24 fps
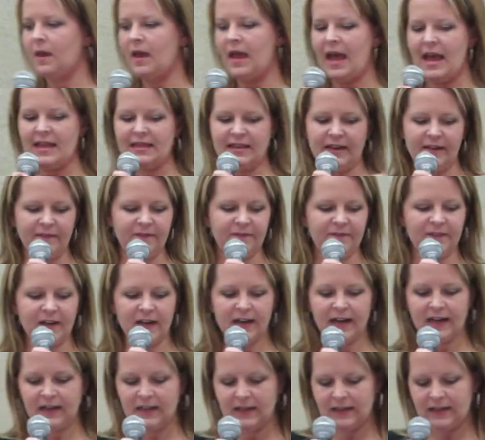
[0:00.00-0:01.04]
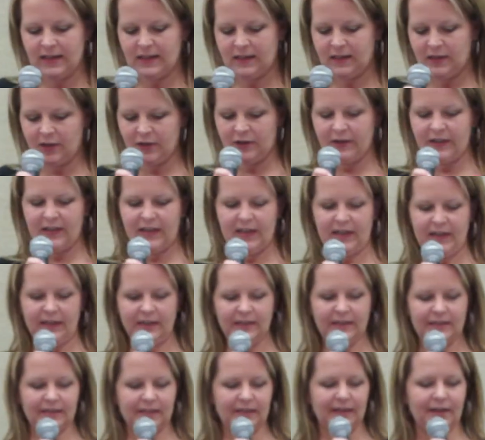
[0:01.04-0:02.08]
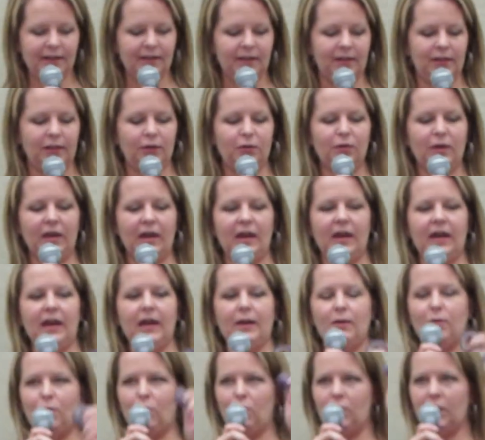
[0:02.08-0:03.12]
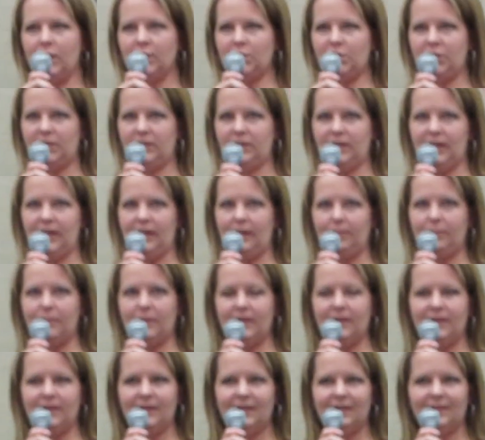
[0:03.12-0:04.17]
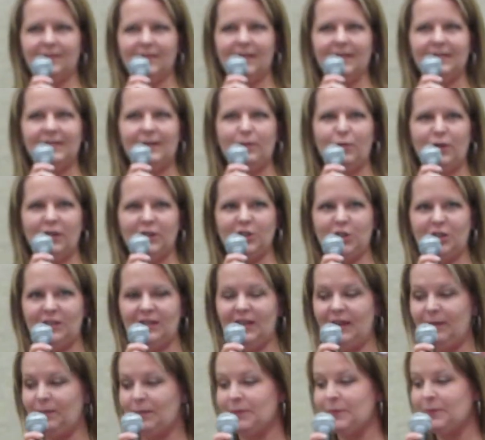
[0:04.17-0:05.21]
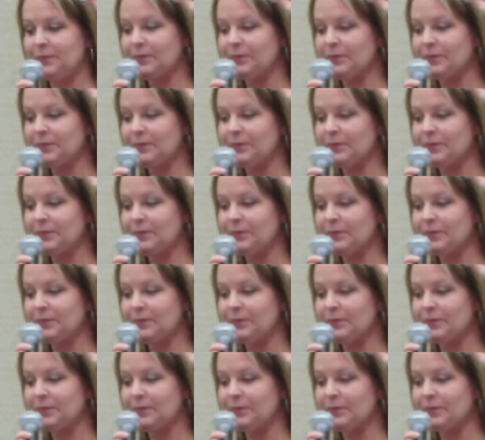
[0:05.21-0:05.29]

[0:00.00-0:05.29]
And then finally in your kits, you got washi tape, Scentsy washi tape.